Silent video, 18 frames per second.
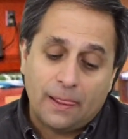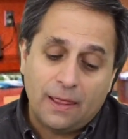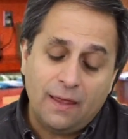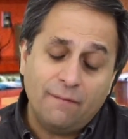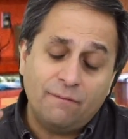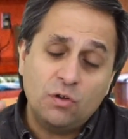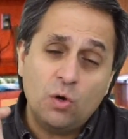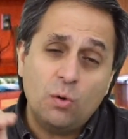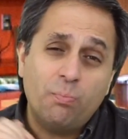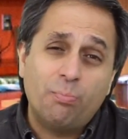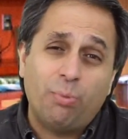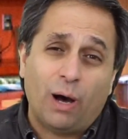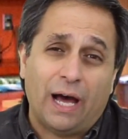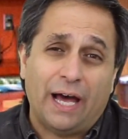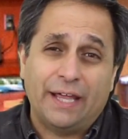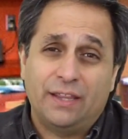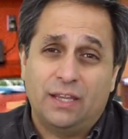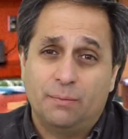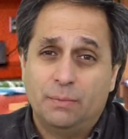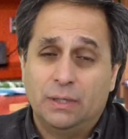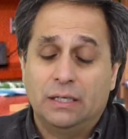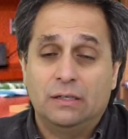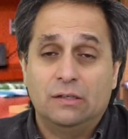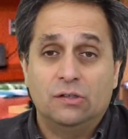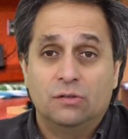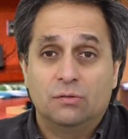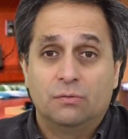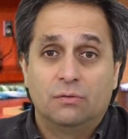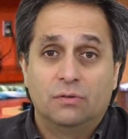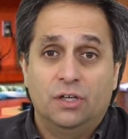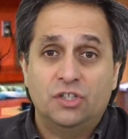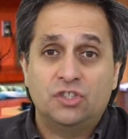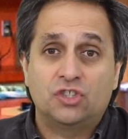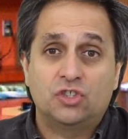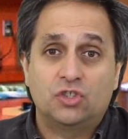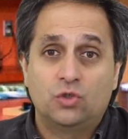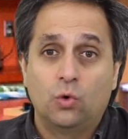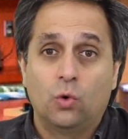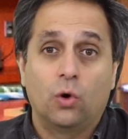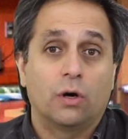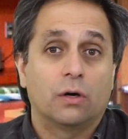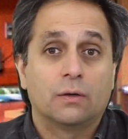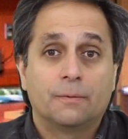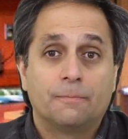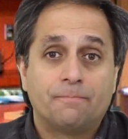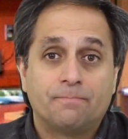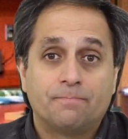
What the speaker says: if you buy them in a store,